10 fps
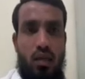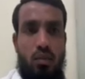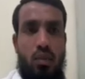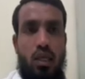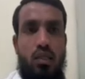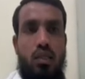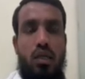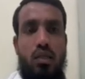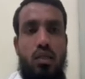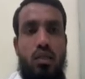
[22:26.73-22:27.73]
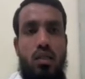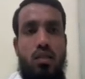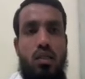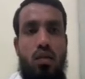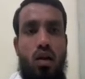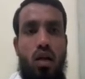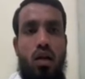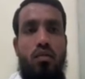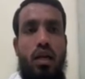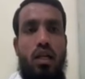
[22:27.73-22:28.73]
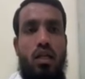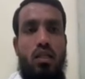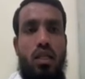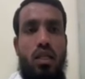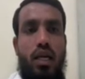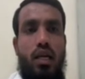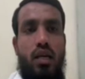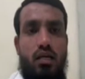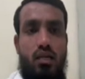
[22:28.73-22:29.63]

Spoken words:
but the cell wall are very thick.